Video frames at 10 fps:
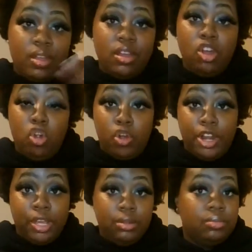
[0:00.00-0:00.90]

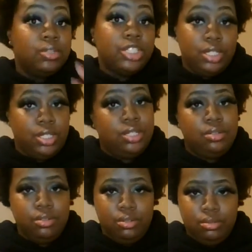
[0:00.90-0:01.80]
Gloria, which is
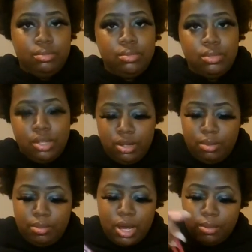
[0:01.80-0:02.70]
the
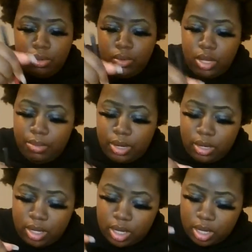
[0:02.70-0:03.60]
mom who
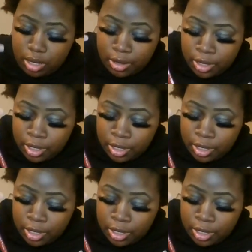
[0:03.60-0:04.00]
abducted her,